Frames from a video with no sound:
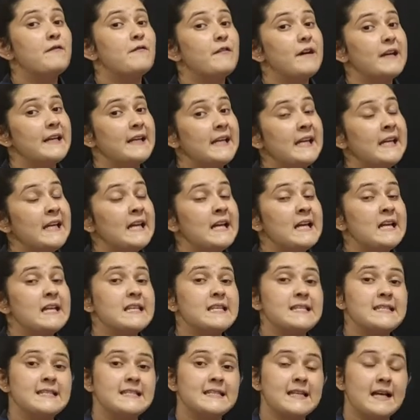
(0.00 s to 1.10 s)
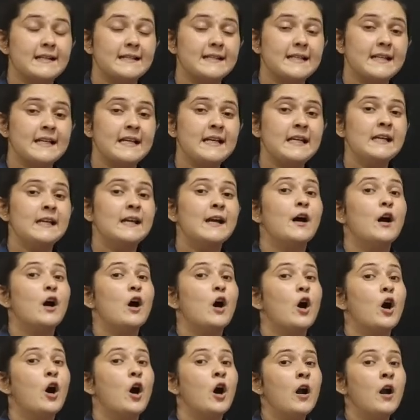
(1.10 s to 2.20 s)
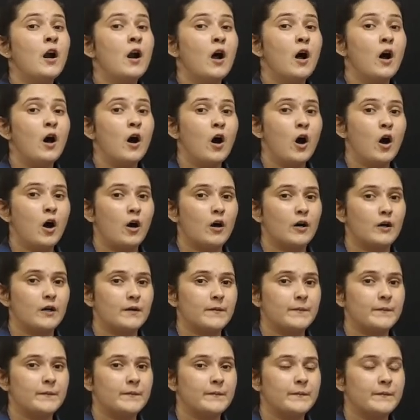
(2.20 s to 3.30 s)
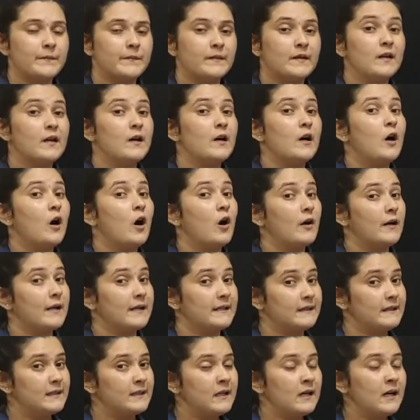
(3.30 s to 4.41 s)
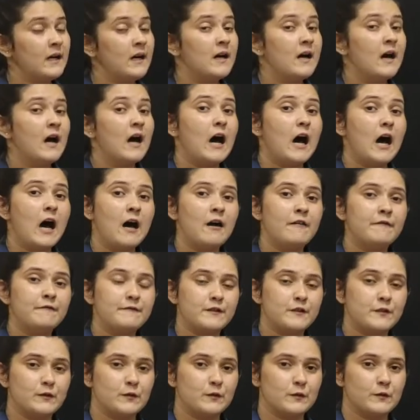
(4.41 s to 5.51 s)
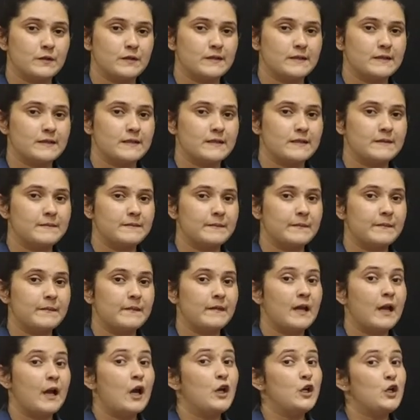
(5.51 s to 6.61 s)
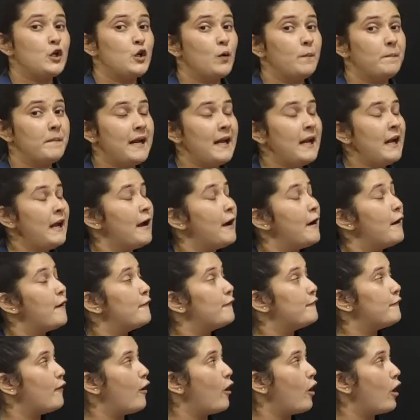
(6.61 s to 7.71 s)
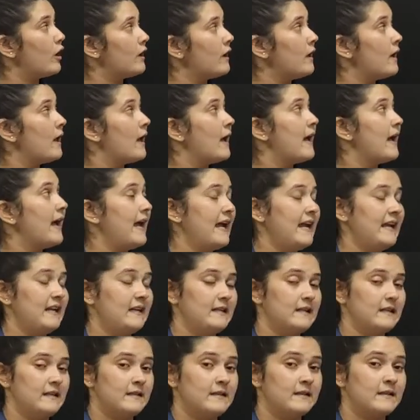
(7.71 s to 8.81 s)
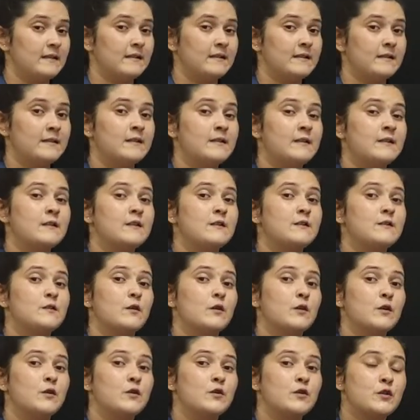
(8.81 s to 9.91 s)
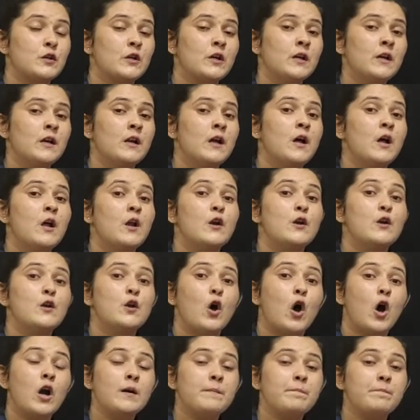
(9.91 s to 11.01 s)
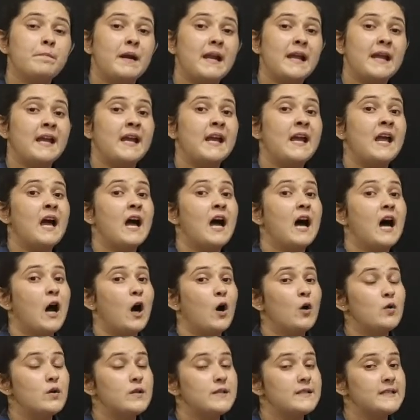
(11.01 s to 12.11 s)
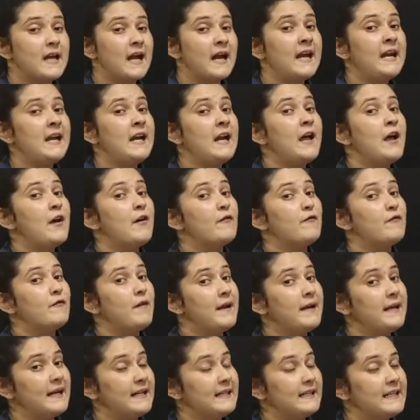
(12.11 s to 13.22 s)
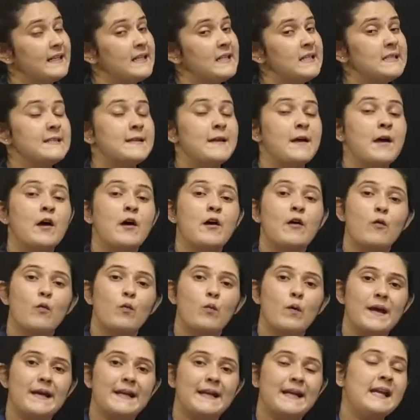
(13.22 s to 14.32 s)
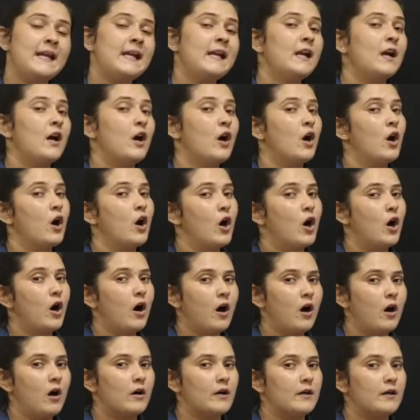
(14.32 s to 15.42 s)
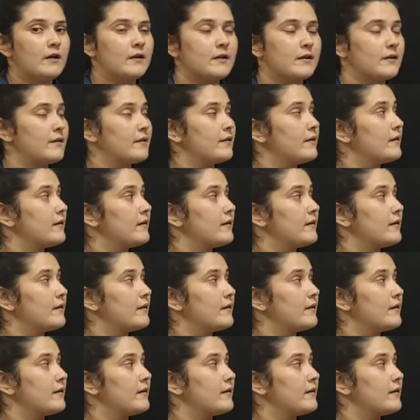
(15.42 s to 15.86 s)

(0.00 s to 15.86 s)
very sunny or hot, or in the afternoons you may fall ill. So you should not play outside when it is very hot.